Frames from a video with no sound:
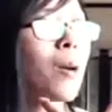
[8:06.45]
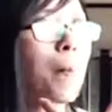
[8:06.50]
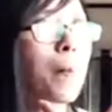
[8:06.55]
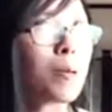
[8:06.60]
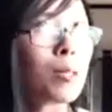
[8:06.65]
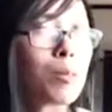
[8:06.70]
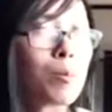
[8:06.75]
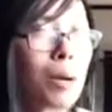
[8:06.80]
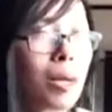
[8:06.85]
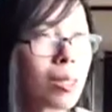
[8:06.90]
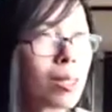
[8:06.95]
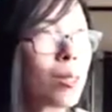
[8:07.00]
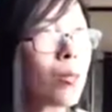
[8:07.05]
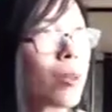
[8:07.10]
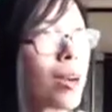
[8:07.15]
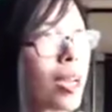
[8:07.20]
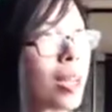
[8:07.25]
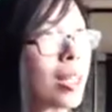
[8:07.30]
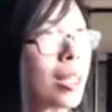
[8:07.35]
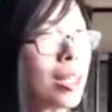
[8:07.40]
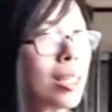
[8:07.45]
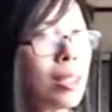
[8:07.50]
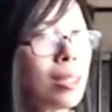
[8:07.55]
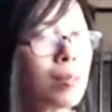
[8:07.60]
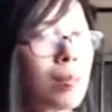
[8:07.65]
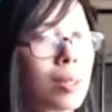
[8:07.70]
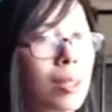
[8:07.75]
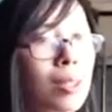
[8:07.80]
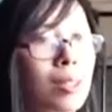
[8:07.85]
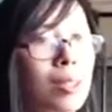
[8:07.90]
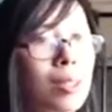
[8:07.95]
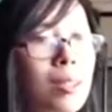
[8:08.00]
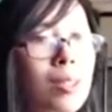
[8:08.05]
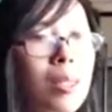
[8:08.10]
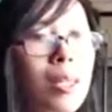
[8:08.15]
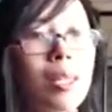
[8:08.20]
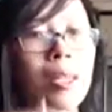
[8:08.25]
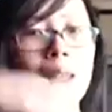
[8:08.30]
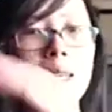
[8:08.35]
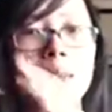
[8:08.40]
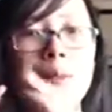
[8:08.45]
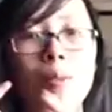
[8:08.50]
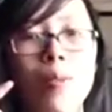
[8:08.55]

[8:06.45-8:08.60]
perspective I need, because then it